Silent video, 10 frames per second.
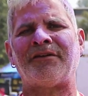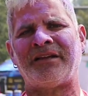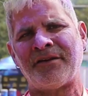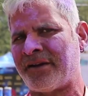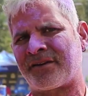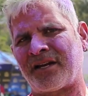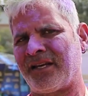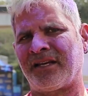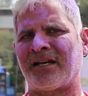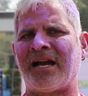When I went
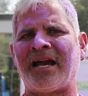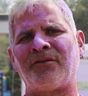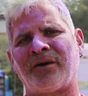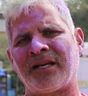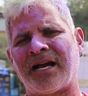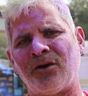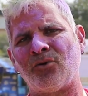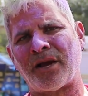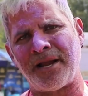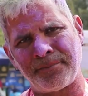running, I had one guy
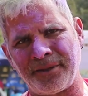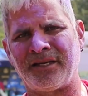who helped